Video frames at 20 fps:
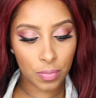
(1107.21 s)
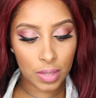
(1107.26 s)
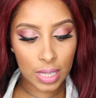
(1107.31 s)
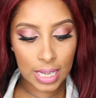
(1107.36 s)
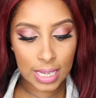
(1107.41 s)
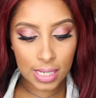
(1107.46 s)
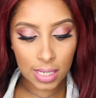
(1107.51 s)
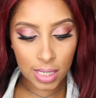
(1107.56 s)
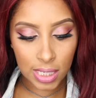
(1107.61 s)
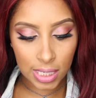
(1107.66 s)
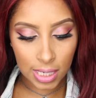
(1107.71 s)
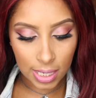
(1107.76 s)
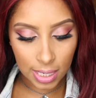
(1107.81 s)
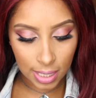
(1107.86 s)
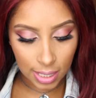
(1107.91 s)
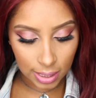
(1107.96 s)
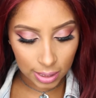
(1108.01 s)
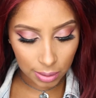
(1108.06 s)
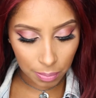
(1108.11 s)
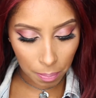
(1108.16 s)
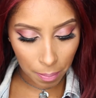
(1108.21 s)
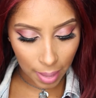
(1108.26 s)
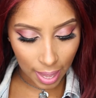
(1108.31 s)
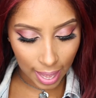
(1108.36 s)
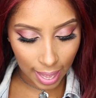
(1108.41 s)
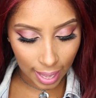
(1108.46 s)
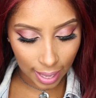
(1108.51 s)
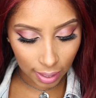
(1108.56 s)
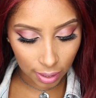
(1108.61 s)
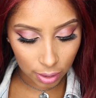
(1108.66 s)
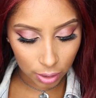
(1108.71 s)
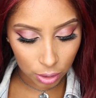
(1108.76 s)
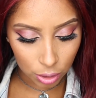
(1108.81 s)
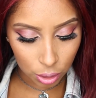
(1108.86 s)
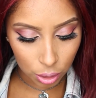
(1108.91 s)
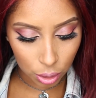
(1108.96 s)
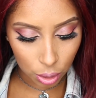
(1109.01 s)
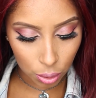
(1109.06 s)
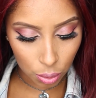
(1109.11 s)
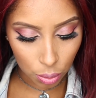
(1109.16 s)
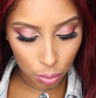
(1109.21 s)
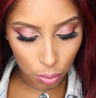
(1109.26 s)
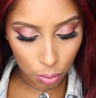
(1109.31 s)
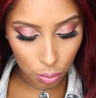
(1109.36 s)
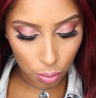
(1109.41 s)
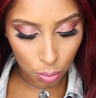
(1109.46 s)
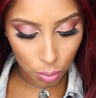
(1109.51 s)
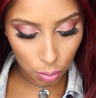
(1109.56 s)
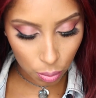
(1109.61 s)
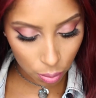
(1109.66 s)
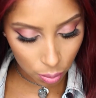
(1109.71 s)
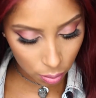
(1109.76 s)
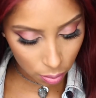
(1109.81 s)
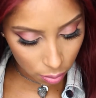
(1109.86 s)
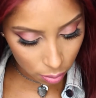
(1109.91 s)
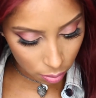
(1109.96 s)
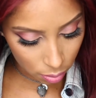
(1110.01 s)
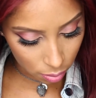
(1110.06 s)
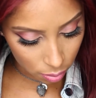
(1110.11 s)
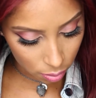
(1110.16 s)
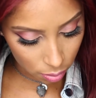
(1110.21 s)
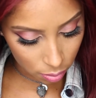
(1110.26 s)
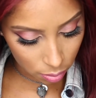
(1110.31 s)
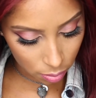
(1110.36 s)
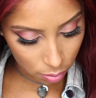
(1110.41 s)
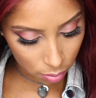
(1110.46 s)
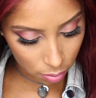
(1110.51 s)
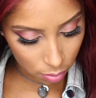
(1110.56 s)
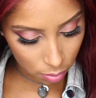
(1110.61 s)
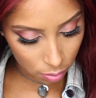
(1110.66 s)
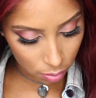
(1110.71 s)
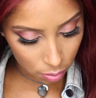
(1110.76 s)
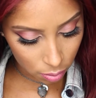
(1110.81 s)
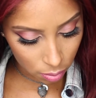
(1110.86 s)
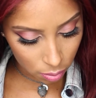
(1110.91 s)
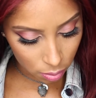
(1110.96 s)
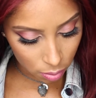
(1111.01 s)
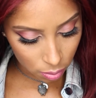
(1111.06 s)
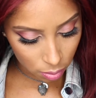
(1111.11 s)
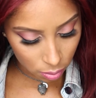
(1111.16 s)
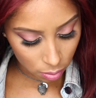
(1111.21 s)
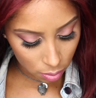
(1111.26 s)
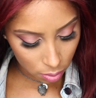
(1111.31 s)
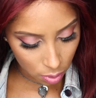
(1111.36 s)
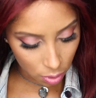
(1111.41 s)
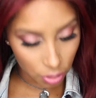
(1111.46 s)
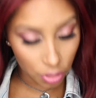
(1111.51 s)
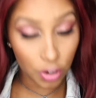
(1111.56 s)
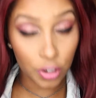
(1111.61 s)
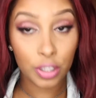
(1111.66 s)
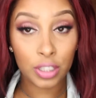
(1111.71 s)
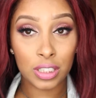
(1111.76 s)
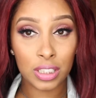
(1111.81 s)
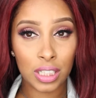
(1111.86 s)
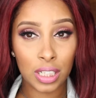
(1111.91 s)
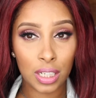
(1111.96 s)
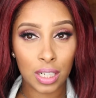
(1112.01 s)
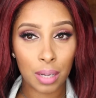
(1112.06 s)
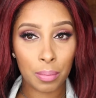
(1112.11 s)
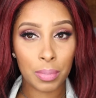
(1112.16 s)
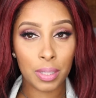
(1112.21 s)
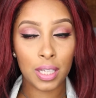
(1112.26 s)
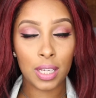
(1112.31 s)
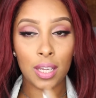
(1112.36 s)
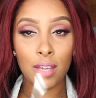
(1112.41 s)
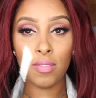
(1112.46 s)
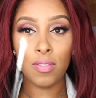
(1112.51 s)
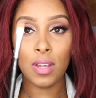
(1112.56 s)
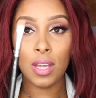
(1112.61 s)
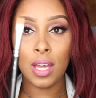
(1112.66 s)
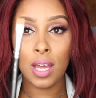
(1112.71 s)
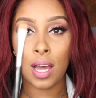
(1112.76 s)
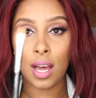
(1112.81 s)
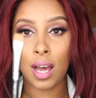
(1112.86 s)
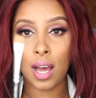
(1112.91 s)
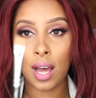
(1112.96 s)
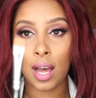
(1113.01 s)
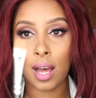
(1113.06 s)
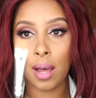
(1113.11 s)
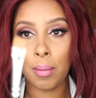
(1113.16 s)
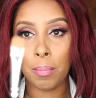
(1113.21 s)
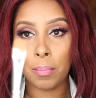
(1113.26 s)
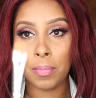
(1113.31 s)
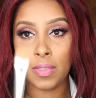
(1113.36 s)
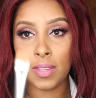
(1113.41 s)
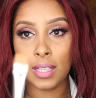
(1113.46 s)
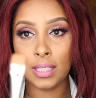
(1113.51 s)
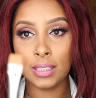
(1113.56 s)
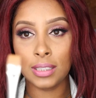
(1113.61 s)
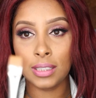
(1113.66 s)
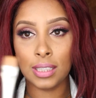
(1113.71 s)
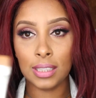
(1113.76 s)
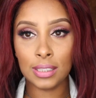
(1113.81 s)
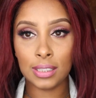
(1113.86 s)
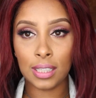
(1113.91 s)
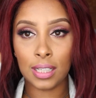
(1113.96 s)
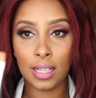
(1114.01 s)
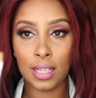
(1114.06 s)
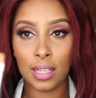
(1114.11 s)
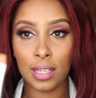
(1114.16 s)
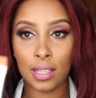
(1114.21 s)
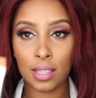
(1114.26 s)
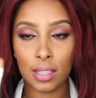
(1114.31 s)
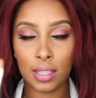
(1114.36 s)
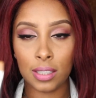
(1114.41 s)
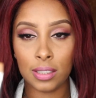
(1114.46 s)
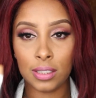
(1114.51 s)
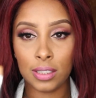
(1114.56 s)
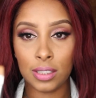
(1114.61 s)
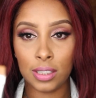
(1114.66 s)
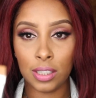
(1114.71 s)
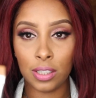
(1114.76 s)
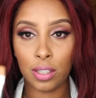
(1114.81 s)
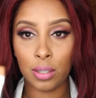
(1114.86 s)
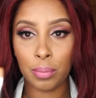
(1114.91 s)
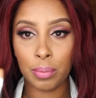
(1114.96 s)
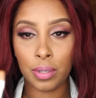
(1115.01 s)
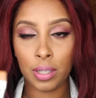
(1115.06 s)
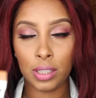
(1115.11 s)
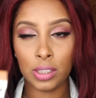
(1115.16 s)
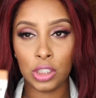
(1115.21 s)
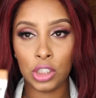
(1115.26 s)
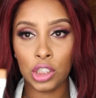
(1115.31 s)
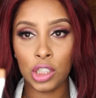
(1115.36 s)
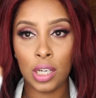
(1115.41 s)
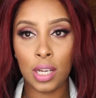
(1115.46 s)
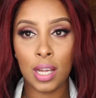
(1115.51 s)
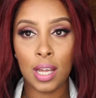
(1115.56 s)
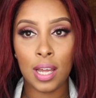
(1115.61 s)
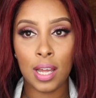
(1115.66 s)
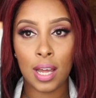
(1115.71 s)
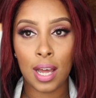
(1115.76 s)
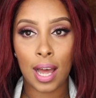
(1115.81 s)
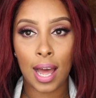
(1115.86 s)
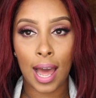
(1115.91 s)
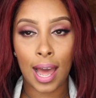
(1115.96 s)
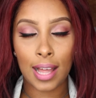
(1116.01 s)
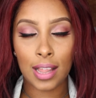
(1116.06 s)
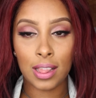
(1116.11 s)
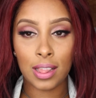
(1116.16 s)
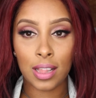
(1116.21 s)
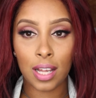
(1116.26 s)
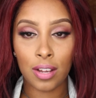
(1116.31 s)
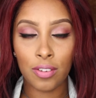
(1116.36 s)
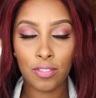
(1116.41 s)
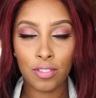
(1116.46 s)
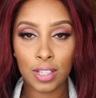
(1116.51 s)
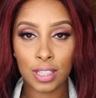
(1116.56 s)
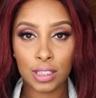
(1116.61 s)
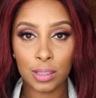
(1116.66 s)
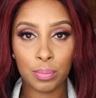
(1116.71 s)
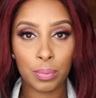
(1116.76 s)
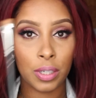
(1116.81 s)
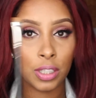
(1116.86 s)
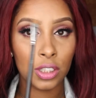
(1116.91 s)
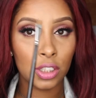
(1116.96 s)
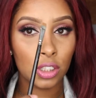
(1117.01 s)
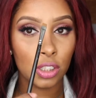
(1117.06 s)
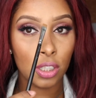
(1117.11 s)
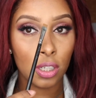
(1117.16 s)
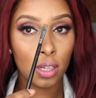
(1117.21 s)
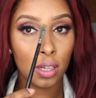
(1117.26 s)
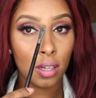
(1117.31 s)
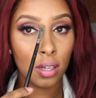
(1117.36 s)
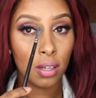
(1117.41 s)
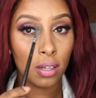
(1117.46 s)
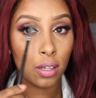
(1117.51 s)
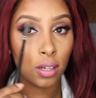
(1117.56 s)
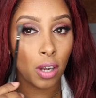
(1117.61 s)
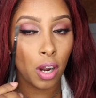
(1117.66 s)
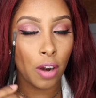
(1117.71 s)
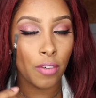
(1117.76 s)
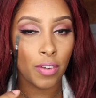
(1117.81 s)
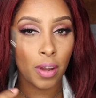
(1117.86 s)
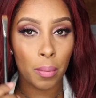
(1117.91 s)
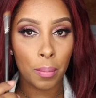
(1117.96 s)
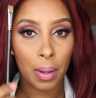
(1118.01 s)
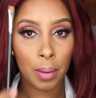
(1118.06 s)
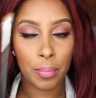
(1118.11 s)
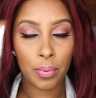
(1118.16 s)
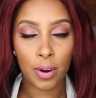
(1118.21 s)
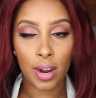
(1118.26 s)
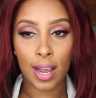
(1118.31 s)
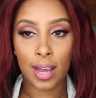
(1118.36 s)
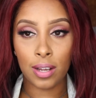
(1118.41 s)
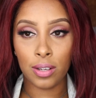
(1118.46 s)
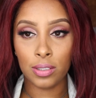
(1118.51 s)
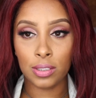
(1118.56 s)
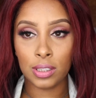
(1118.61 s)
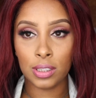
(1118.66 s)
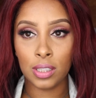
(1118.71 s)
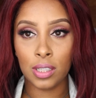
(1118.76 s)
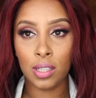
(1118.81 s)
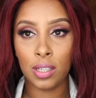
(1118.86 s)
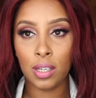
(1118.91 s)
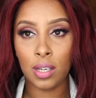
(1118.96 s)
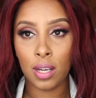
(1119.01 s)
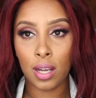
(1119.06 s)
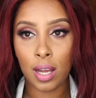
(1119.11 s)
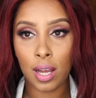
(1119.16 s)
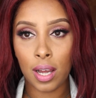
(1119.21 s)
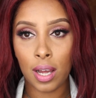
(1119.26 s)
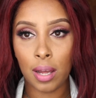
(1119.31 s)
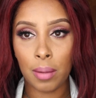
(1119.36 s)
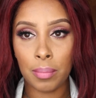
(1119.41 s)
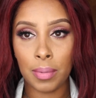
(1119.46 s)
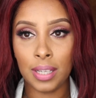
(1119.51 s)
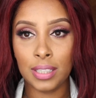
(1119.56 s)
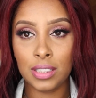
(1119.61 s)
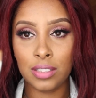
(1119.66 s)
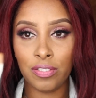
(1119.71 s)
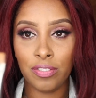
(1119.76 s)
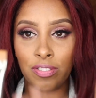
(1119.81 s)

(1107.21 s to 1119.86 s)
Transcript: This is MAC 213, I believe. This is a concealer brush. I love this brush to carve out my brows. It's